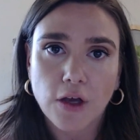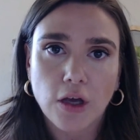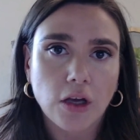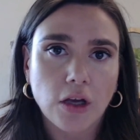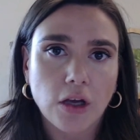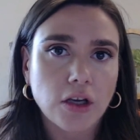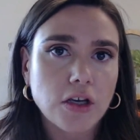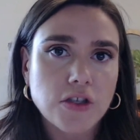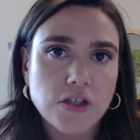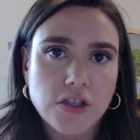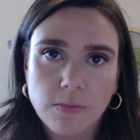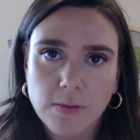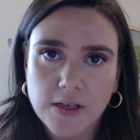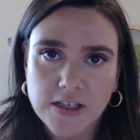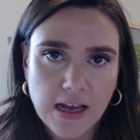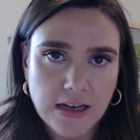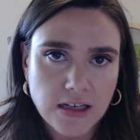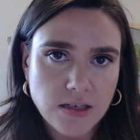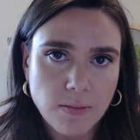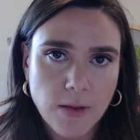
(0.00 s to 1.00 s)
for consumer
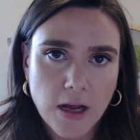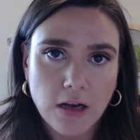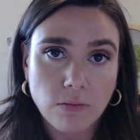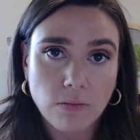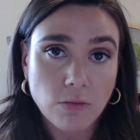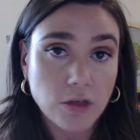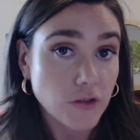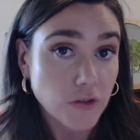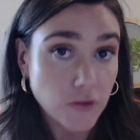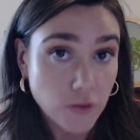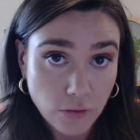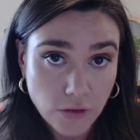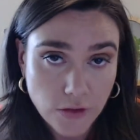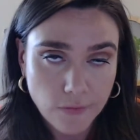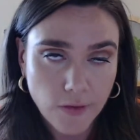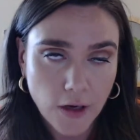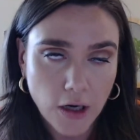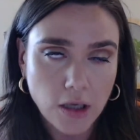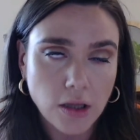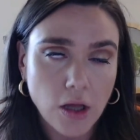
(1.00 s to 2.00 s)
sentiment, which is
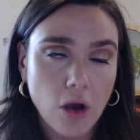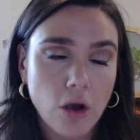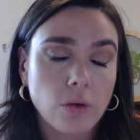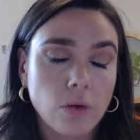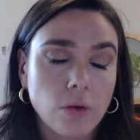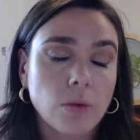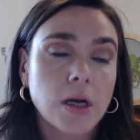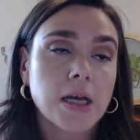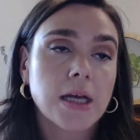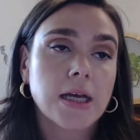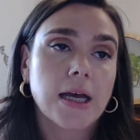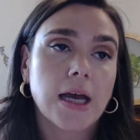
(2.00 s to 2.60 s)
also very low.